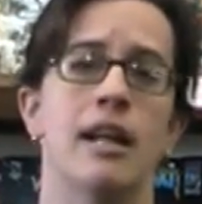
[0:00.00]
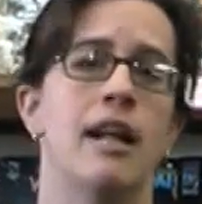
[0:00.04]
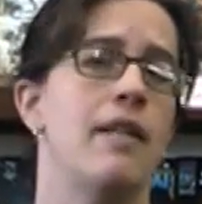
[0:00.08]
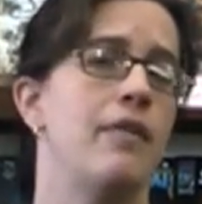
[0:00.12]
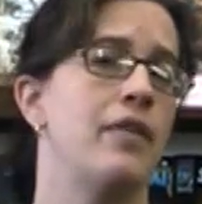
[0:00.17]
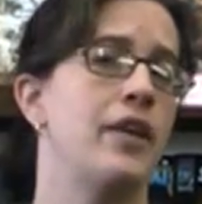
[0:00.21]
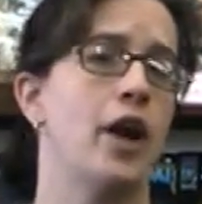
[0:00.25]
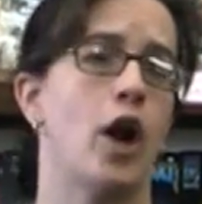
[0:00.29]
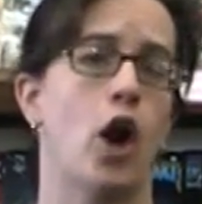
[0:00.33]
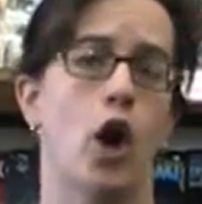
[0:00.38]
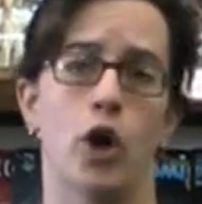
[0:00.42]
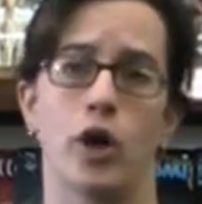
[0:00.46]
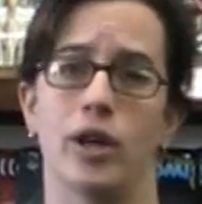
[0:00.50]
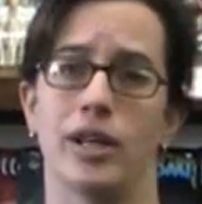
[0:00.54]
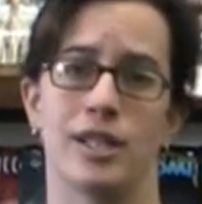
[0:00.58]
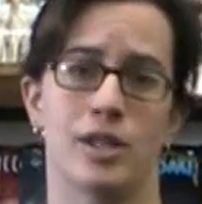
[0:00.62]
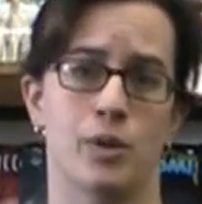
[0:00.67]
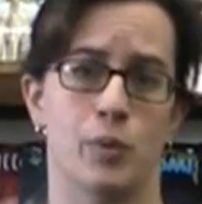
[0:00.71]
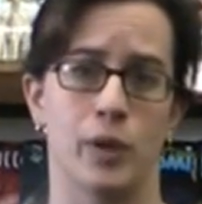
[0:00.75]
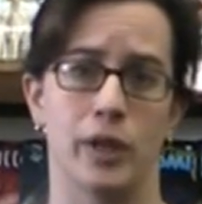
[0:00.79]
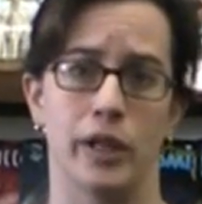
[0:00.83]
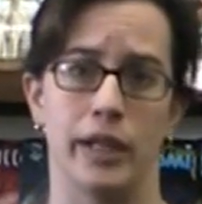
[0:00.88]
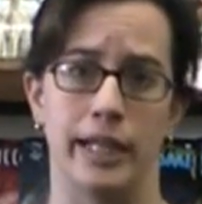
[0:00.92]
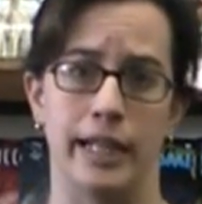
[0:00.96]
The art is
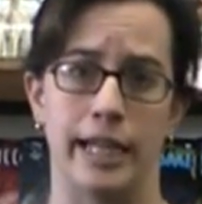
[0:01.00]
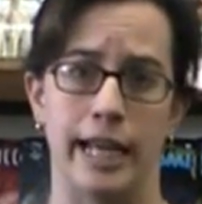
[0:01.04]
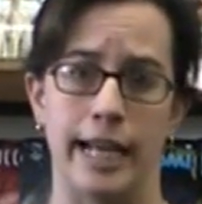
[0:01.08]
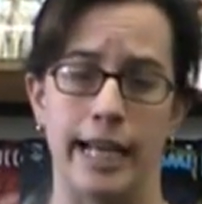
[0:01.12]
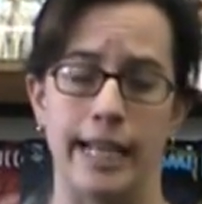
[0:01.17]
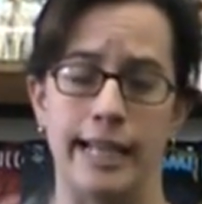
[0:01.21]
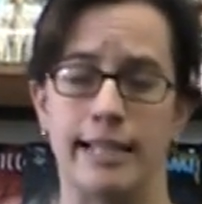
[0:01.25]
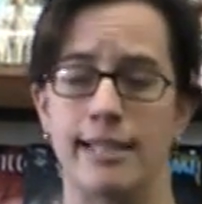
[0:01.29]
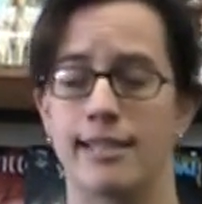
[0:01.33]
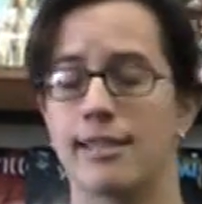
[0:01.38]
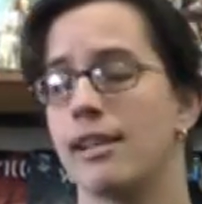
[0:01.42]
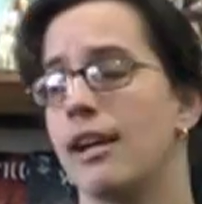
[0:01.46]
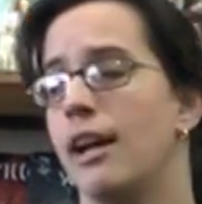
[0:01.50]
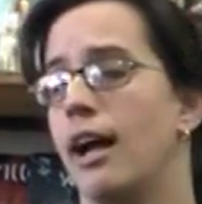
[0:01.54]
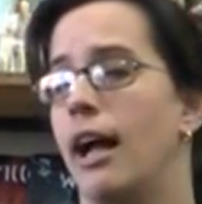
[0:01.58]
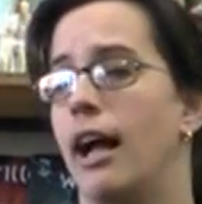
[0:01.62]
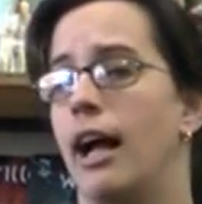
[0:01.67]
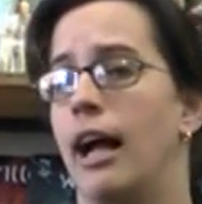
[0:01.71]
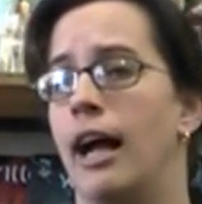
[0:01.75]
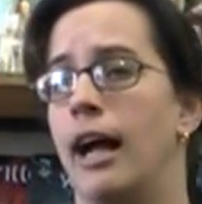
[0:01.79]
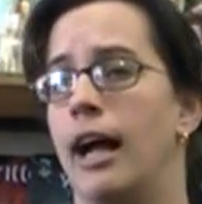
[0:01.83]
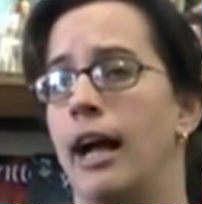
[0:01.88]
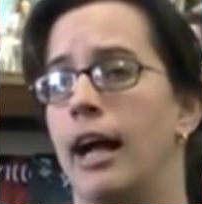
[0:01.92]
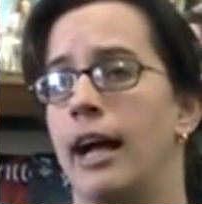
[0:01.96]
really nice,
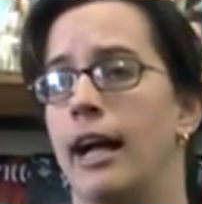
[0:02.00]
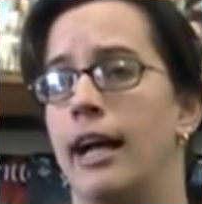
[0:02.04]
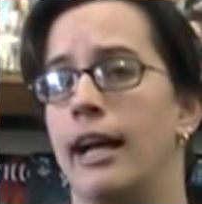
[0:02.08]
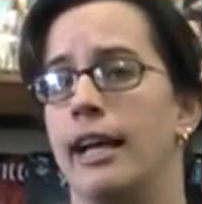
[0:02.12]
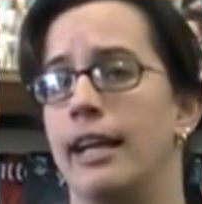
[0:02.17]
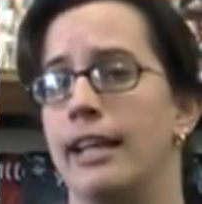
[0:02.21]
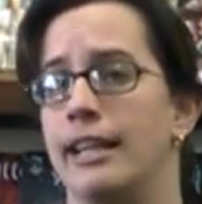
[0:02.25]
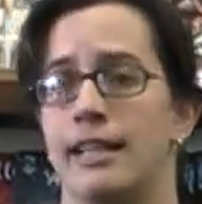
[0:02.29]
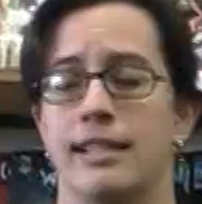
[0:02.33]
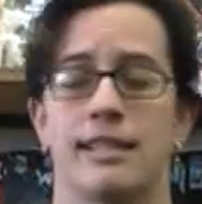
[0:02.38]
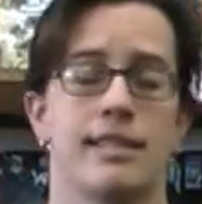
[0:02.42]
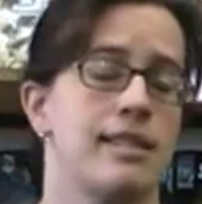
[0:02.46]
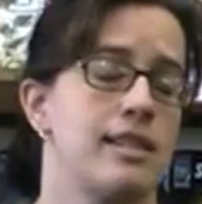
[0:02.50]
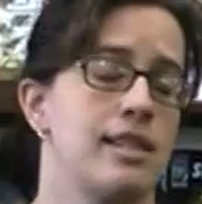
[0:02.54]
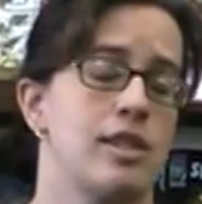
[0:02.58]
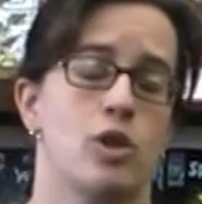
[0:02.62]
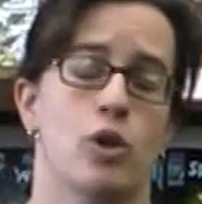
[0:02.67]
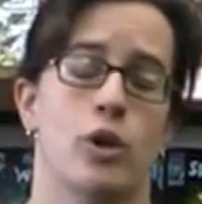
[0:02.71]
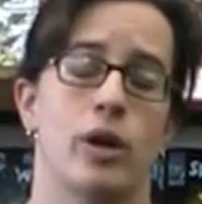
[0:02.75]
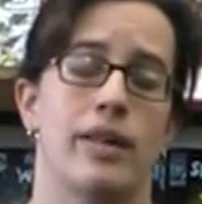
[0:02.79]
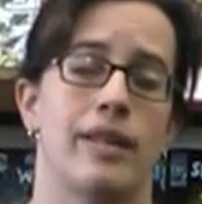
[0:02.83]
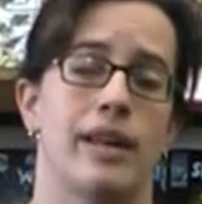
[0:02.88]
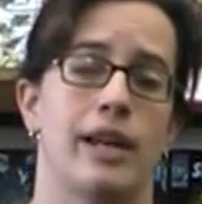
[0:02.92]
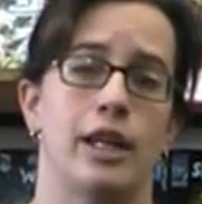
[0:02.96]
and it's the
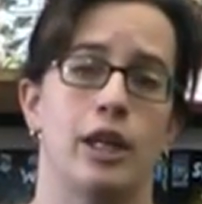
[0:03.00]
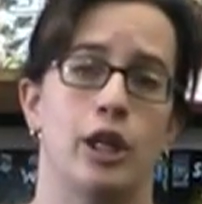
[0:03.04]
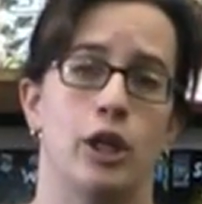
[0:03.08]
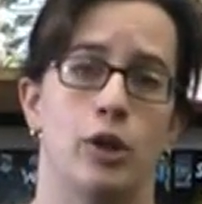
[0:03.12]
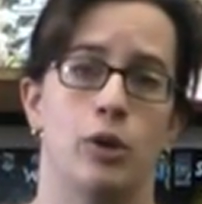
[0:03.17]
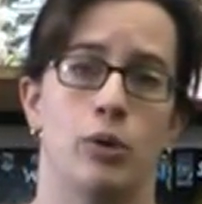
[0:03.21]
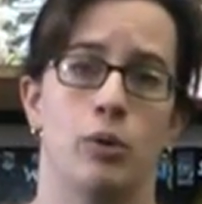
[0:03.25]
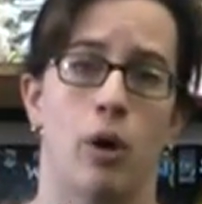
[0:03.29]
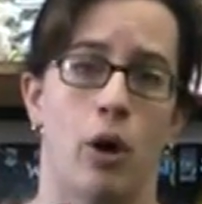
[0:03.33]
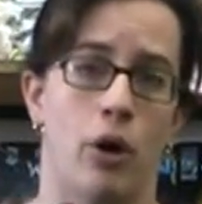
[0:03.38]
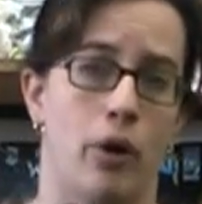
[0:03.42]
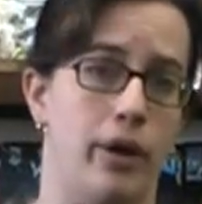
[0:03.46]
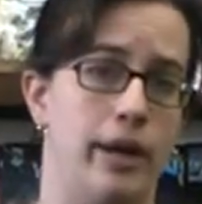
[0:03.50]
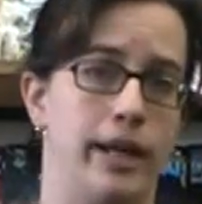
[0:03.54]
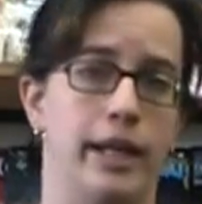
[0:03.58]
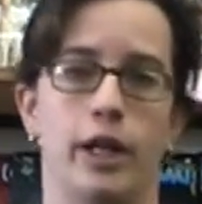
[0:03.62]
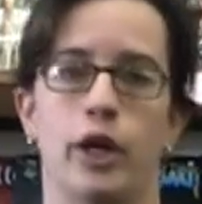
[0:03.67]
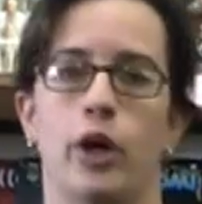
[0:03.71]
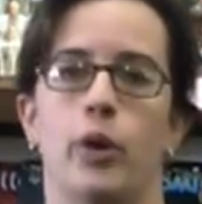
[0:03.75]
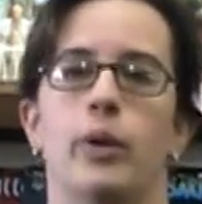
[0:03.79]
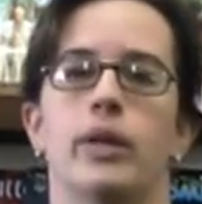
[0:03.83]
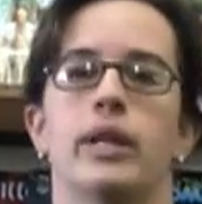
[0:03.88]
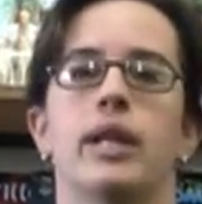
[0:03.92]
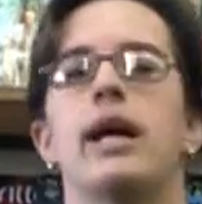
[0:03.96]
story that you already
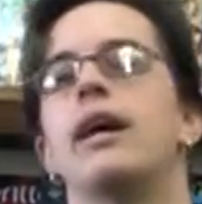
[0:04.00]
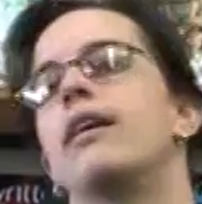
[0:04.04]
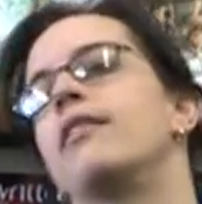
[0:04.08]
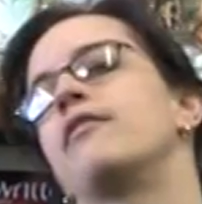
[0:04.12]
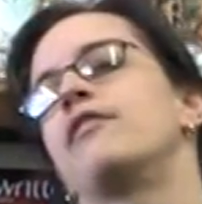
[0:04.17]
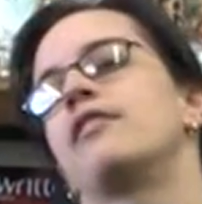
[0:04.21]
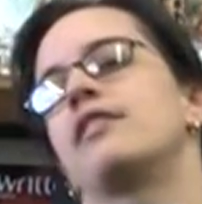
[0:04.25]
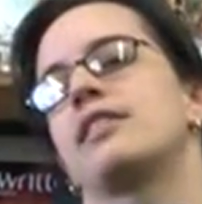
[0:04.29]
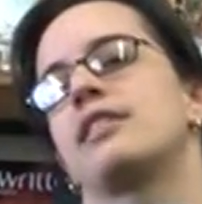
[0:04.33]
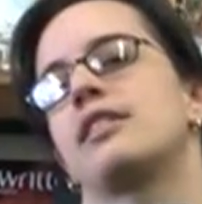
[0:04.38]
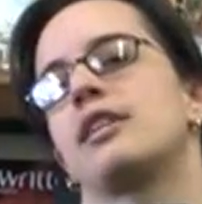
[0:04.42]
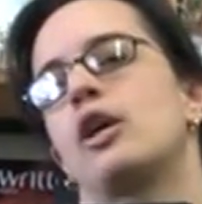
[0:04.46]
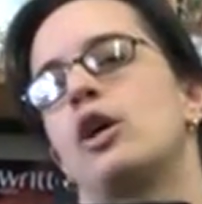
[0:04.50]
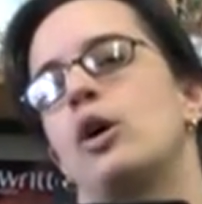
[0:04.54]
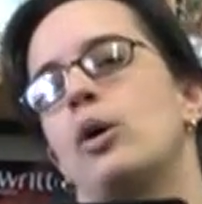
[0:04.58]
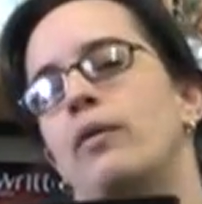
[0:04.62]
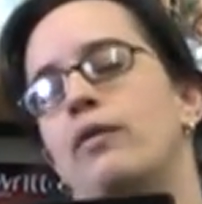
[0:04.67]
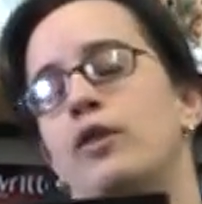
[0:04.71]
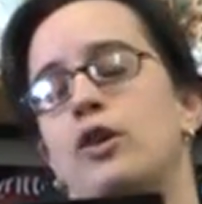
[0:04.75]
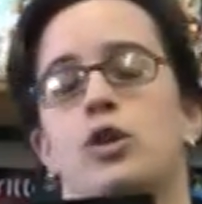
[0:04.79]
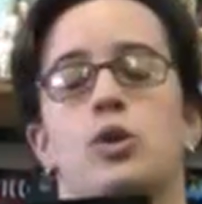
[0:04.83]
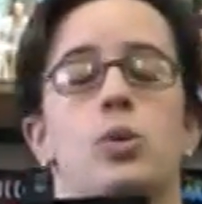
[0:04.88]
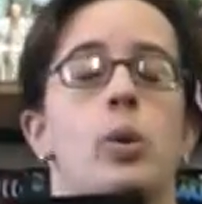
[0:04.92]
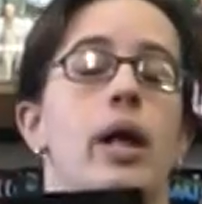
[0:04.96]
know and love. So if
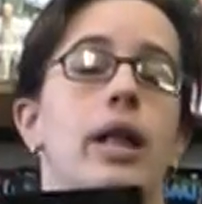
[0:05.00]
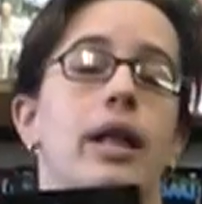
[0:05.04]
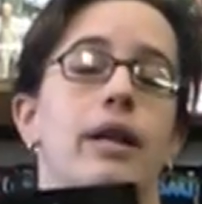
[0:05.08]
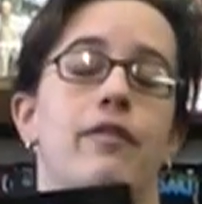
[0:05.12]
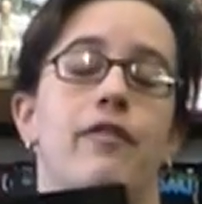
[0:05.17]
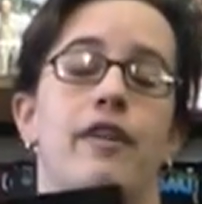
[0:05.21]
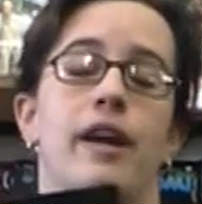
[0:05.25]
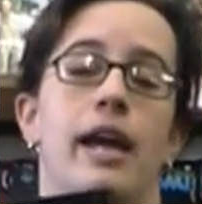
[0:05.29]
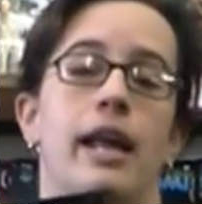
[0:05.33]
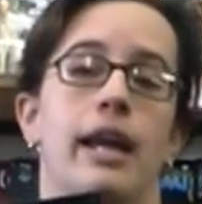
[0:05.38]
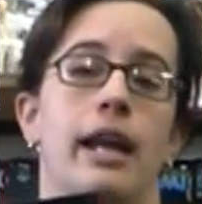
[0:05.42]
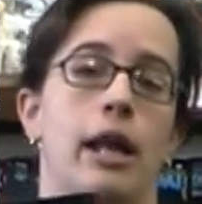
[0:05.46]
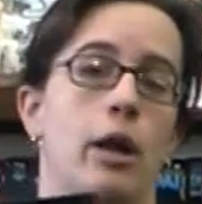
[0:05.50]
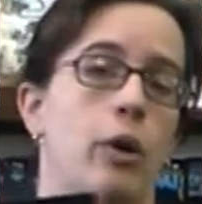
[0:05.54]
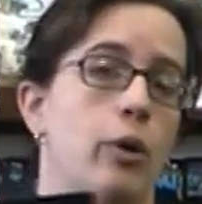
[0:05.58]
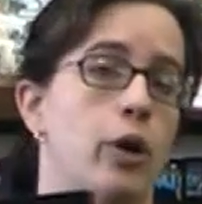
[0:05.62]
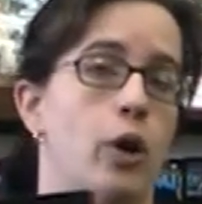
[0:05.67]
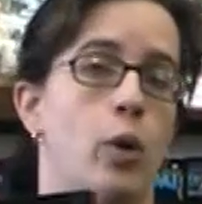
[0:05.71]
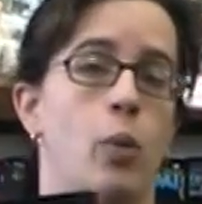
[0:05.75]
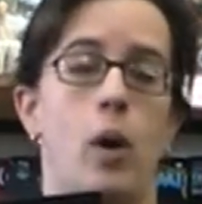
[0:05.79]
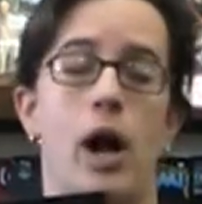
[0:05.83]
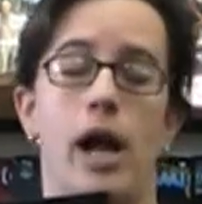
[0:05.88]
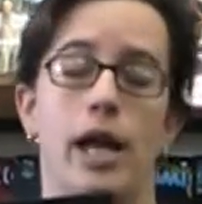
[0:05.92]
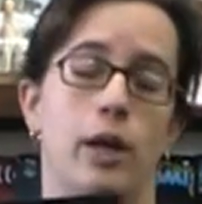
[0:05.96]
you're a Twilight fan, I don't know
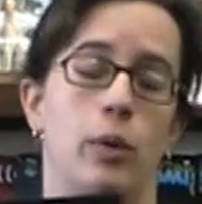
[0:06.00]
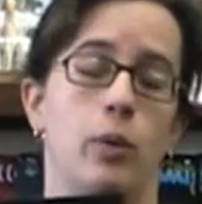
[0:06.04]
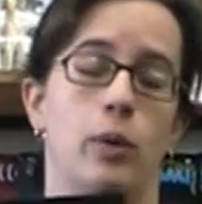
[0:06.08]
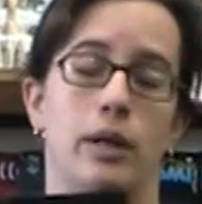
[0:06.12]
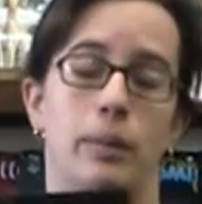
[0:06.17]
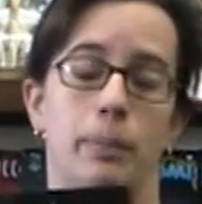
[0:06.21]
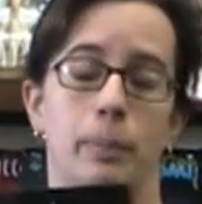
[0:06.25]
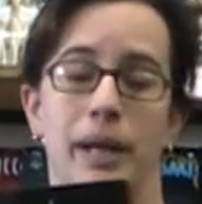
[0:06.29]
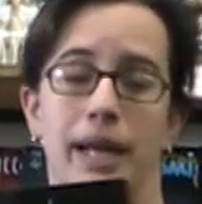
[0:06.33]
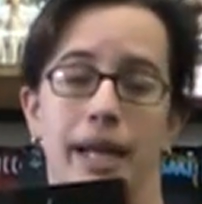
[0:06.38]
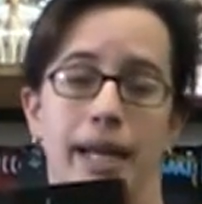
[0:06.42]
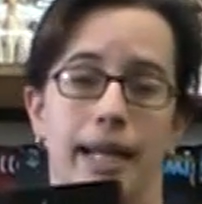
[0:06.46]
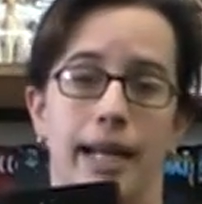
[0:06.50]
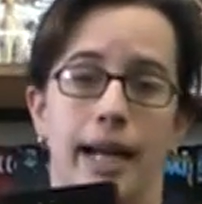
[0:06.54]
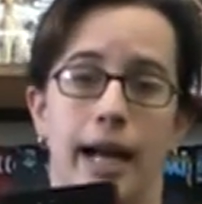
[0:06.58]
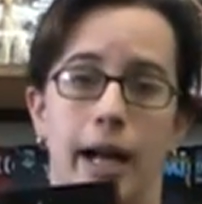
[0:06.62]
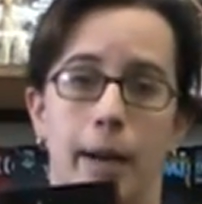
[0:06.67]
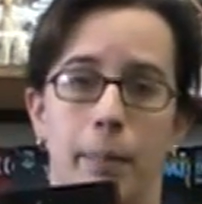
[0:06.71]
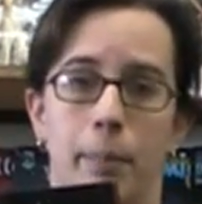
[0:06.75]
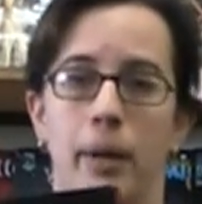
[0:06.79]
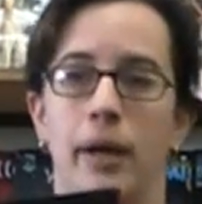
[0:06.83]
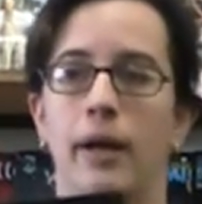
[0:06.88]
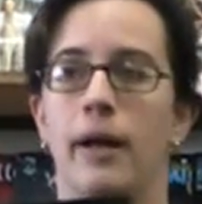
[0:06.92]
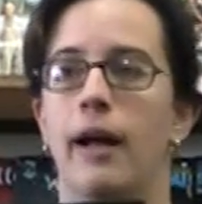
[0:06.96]
why you wouldn't pick it
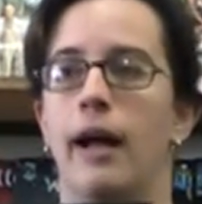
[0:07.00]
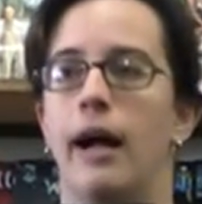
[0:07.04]
up.